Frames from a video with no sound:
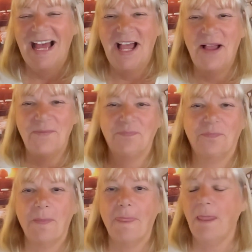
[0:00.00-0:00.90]

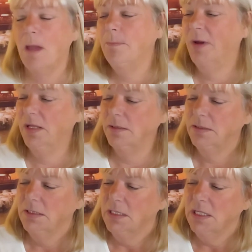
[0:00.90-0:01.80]
But
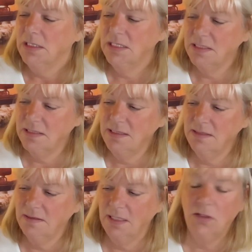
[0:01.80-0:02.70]
this
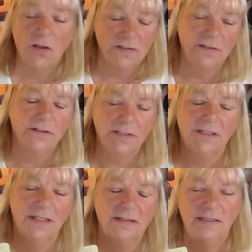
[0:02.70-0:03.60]
is, in all
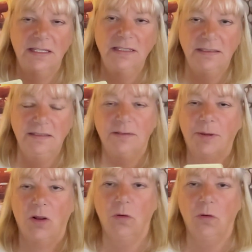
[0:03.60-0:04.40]
seriousness, this is about